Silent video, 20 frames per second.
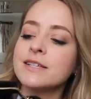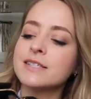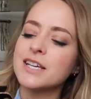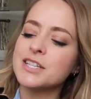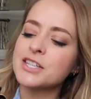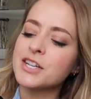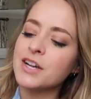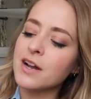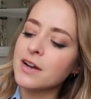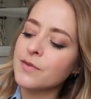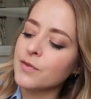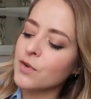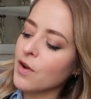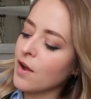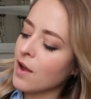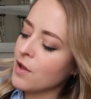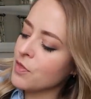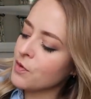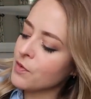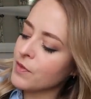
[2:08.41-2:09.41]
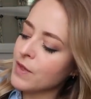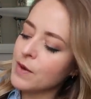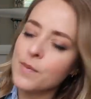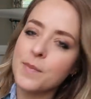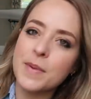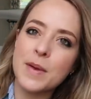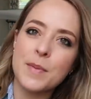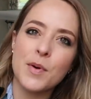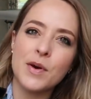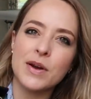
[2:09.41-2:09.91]
It's actually kind of annoying. I thought there
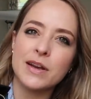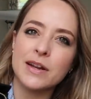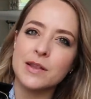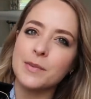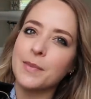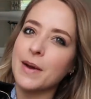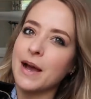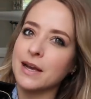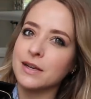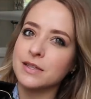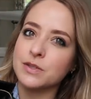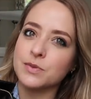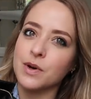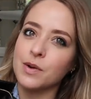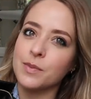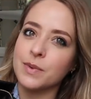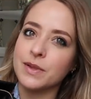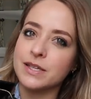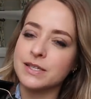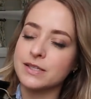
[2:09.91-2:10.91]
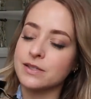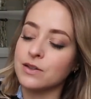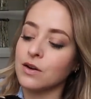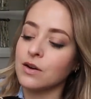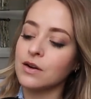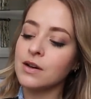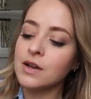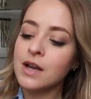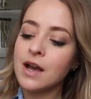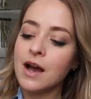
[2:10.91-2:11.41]
would be a pocket at the back as well, but there's
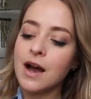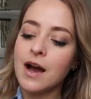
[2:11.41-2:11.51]
not.